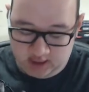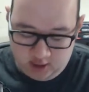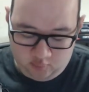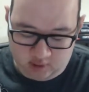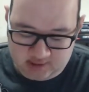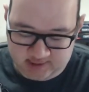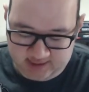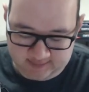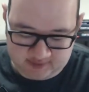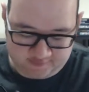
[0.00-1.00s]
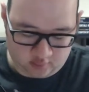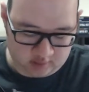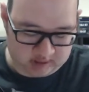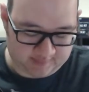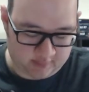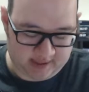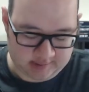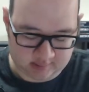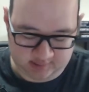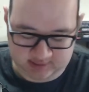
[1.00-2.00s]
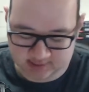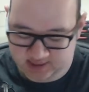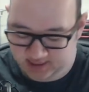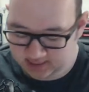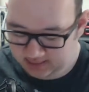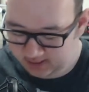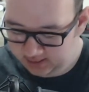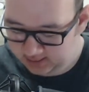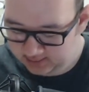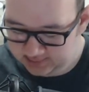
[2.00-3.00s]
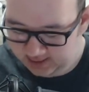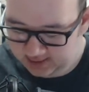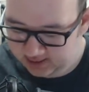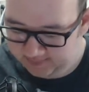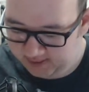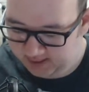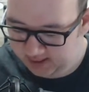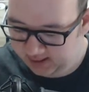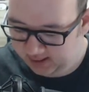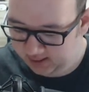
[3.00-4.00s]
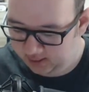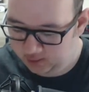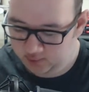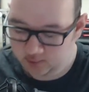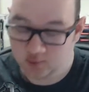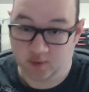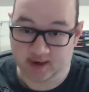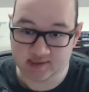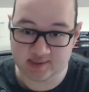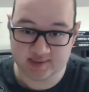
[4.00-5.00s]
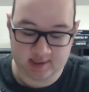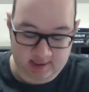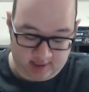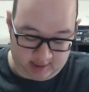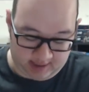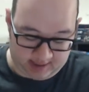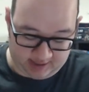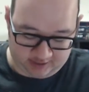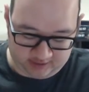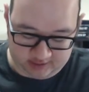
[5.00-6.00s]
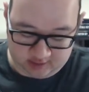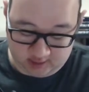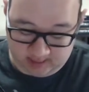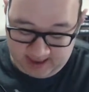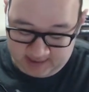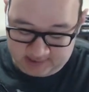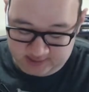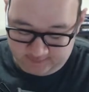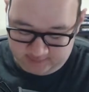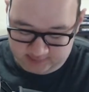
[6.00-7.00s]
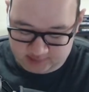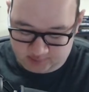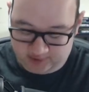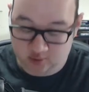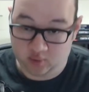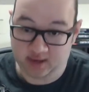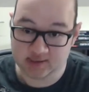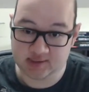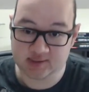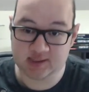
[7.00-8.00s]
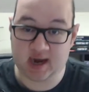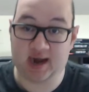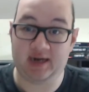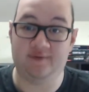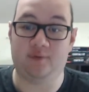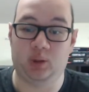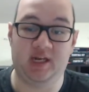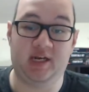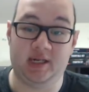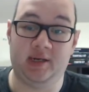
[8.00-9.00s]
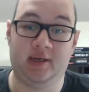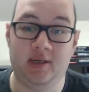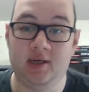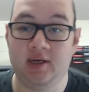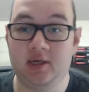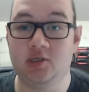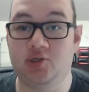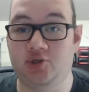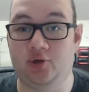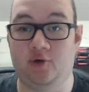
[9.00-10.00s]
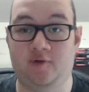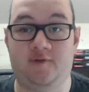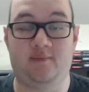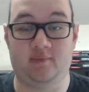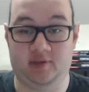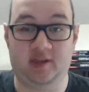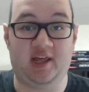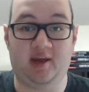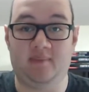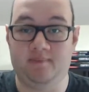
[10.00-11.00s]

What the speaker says: once they get up to 4th level, basically, they can take up a new quest, and I think the last of these 3 quests kind of lead in to the